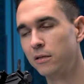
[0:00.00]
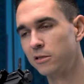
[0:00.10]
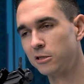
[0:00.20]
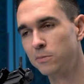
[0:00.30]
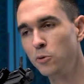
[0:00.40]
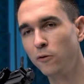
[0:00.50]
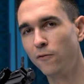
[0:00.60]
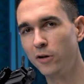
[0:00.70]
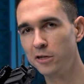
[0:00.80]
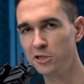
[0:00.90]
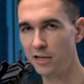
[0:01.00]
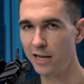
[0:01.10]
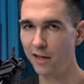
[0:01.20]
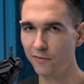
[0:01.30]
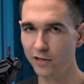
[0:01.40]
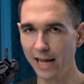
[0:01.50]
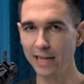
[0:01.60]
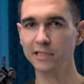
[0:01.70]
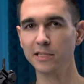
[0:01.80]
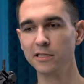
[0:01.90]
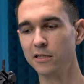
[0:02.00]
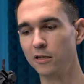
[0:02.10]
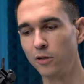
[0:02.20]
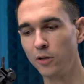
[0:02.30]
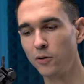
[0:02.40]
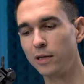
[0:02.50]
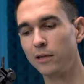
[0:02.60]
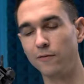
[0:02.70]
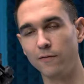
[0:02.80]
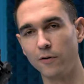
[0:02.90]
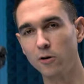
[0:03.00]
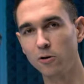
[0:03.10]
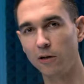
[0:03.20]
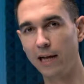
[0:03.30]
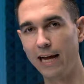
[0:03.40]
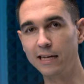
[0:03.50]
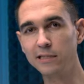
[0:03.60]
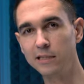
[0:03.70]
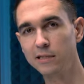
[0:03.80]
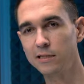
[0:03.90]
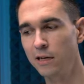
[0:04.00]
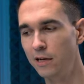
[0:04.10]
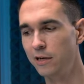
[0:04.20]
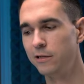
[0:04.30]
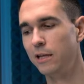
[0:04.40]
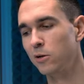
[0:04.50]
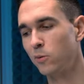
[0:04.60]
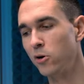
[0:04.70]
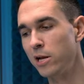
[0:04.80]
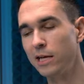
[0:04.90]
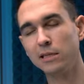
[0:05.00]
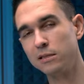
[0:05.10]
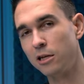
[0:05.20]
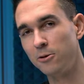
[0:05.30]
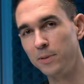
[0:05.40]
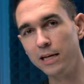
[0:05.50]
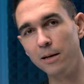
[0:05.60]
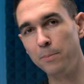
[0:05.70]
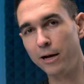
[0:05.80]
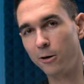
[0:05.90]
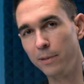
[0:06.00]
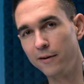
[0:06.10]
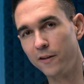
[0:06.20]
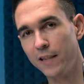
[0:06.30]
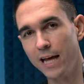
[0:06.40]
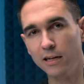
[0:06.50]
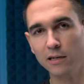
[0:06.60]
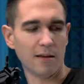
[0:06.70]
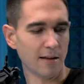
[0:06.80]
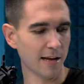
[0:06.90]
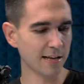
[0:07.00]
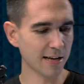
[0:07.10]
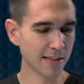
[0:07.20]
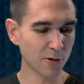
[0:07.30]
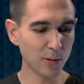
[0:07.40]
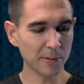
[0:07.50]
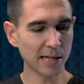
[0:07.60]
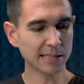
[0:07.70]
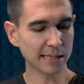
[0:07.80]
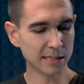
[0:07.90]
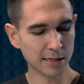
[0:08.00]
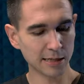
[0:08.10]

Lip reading: smooth footage on every axis, including the vertical axis, then the Ronin S is gonna be a better bet for that. And the Weebill S gets an